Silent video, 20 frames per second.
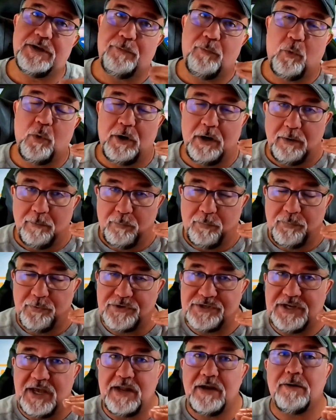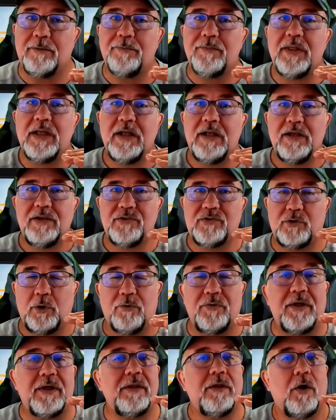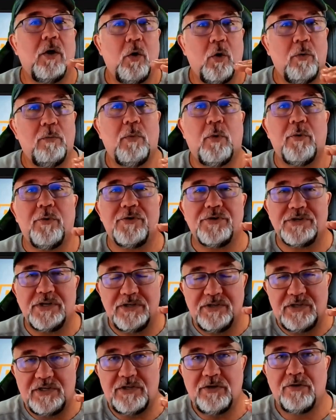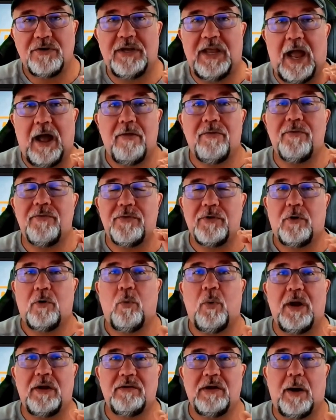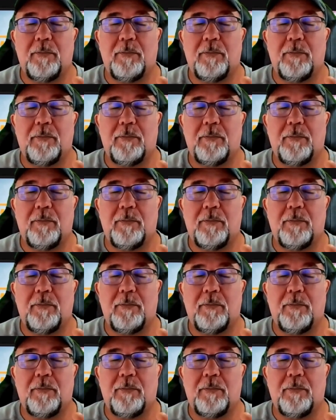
We're going to present them so that homeowners can still gather the correct